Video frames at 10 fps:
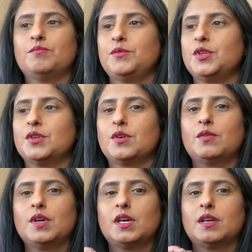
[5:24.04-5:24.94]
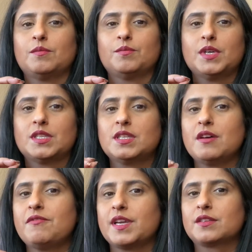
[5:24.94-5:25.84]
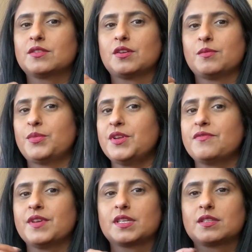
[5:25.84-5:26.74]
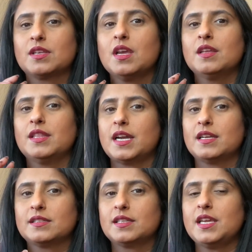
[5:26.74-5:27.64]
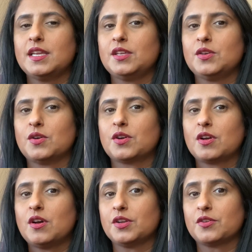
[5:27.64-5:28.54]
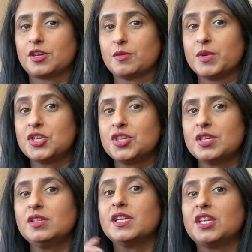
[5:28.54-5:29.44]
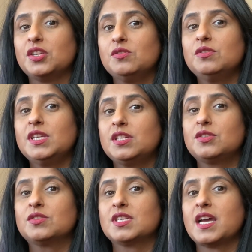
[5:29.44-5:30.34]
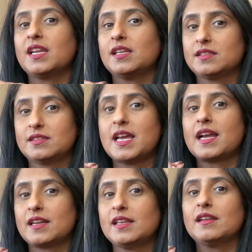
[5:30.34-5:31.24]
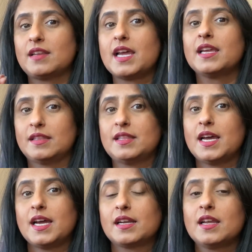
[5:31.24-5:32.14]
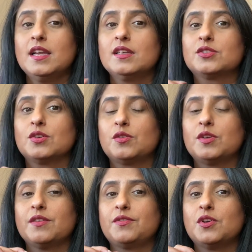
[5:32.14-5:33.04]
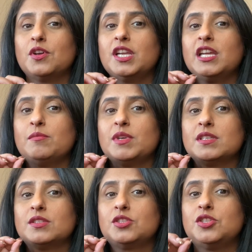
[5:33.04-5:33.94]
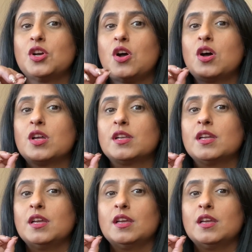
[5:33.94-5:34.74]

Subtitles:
you know, a suffix or a prefix that is in your on your commission, that you need to sign exactly like that. So if your name is John